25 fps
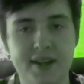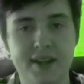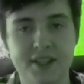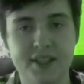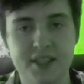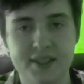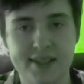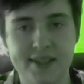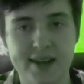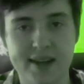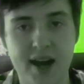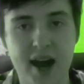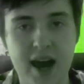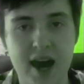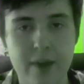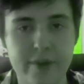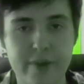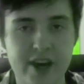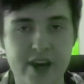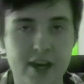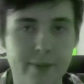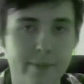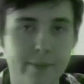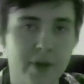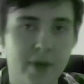and then she said high
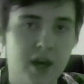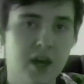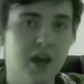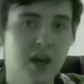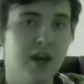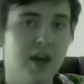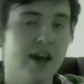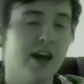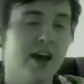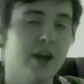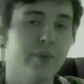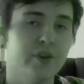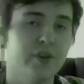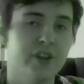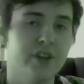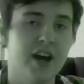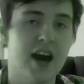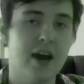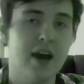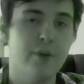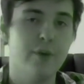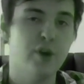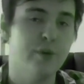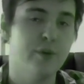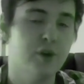beam, and I put the
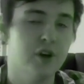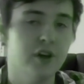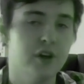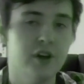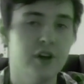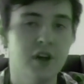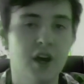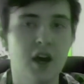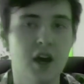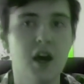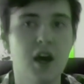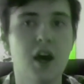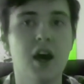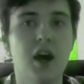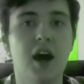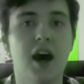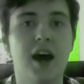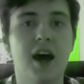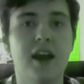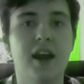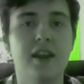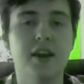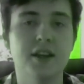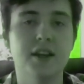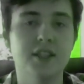high beam on.
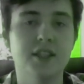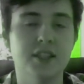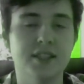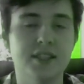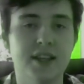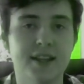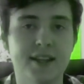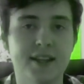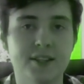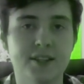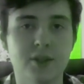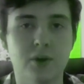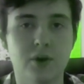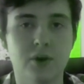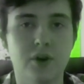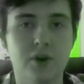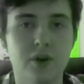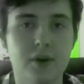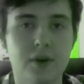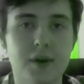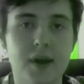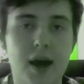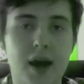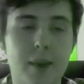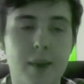And then she said, that's all
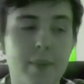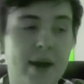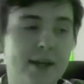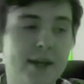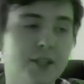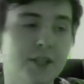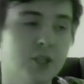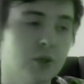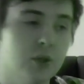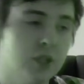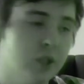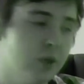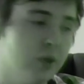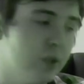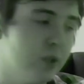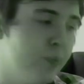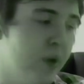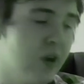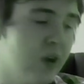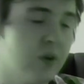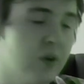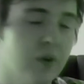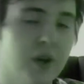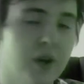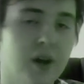good. I made sure she was
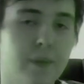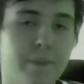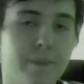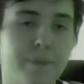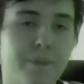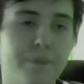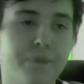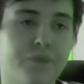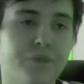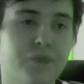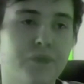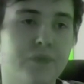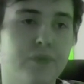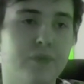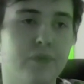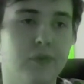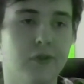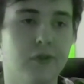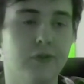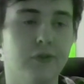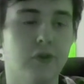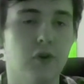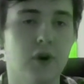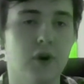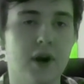buckled up
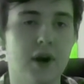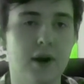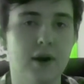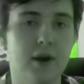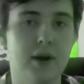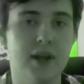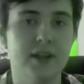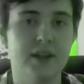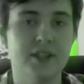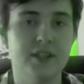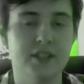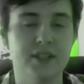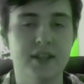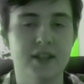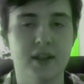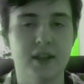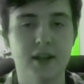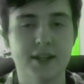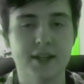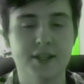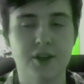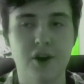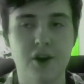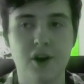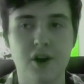and she said,
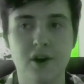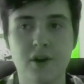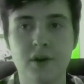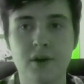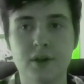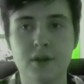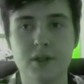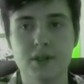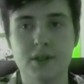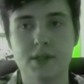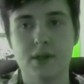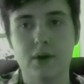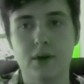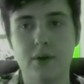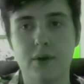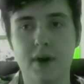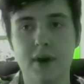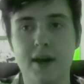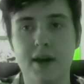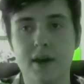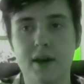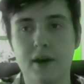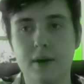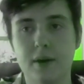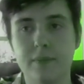let's go. So
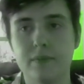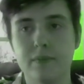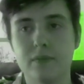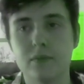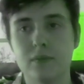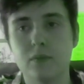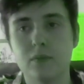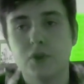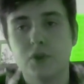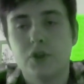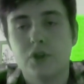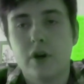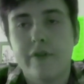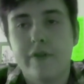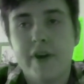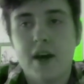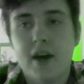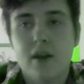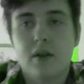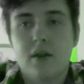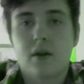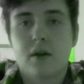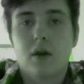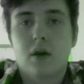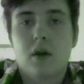we drove out
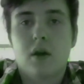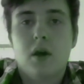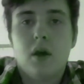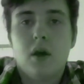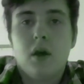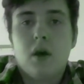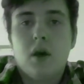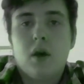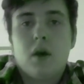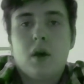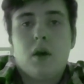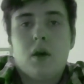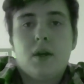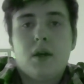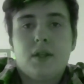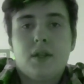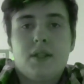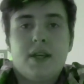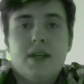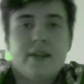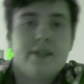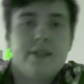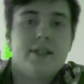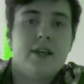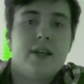of the
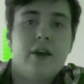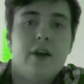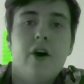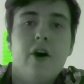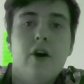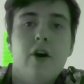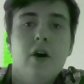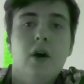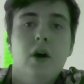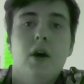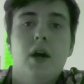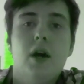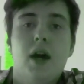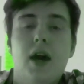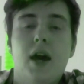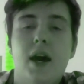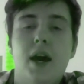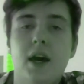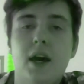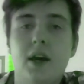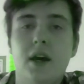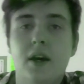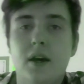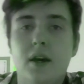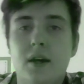test center
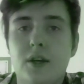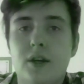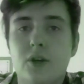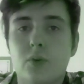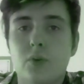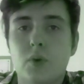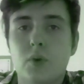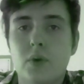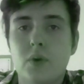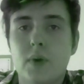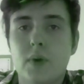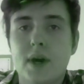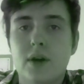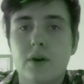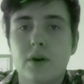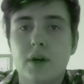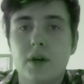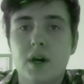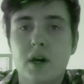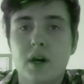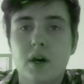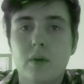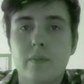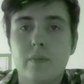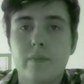and we went on
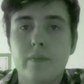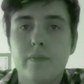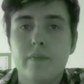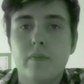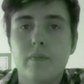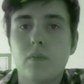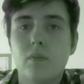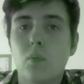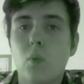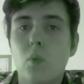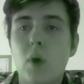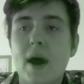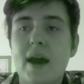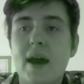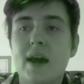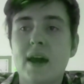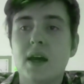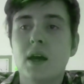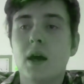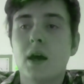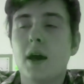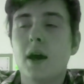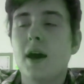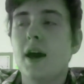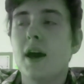our
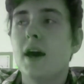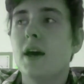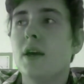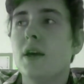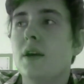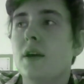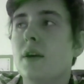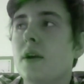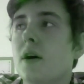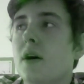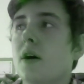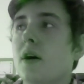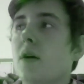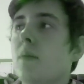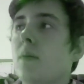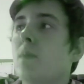way. And